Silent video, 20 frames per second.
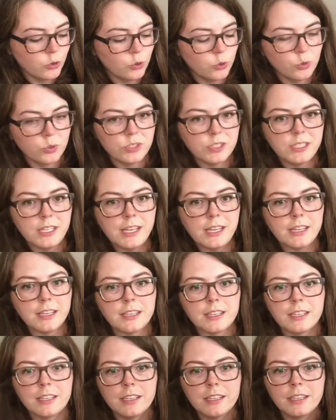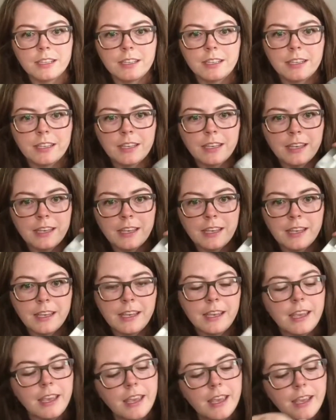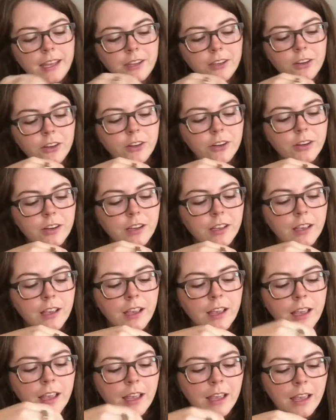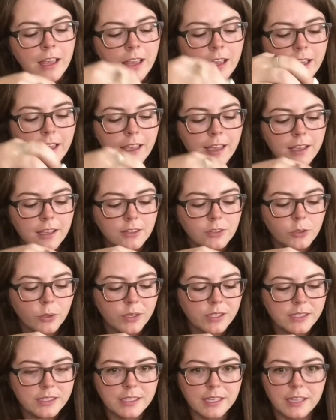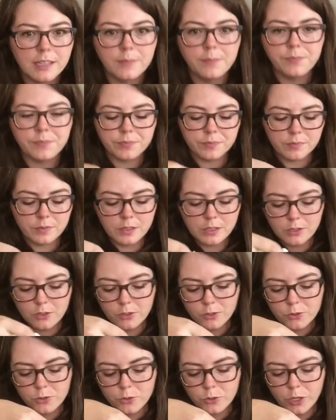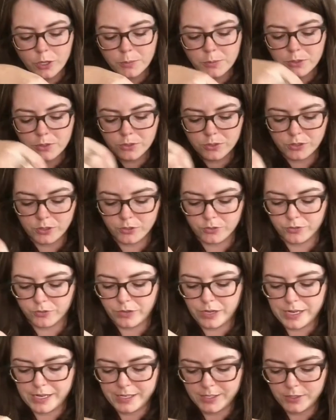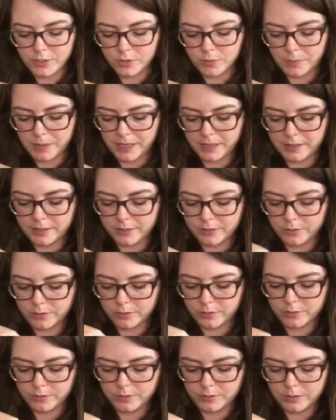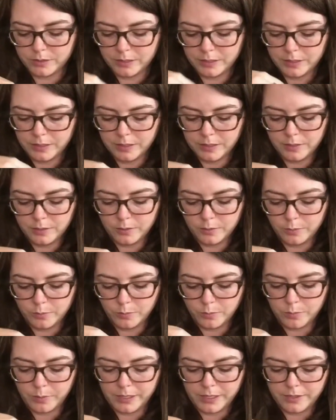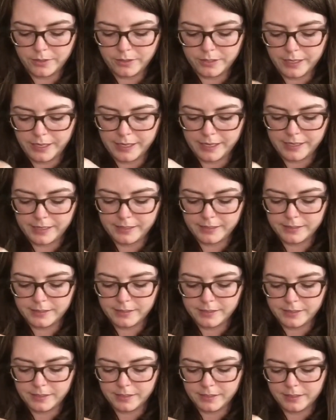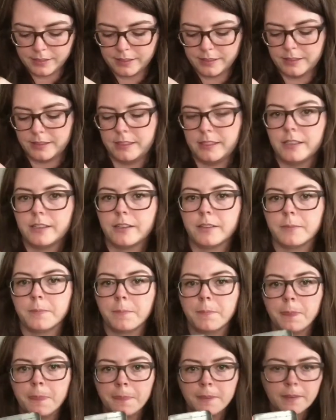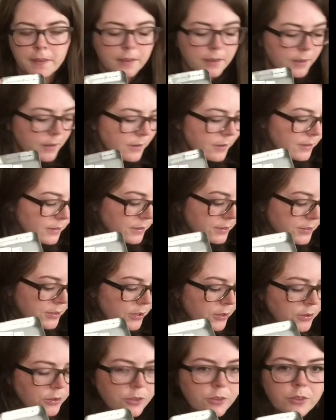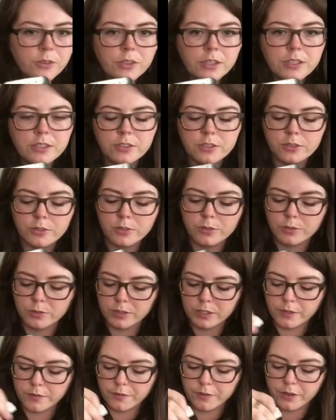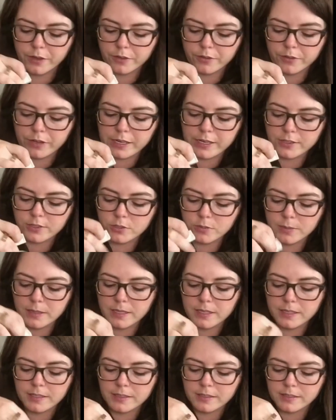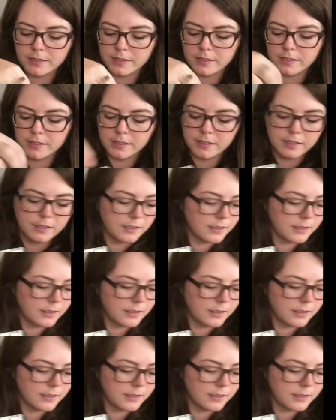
to stick in your Altoids tin. So I'm just gonna arrange my little well guys. Let's see here. So you can do different arrangements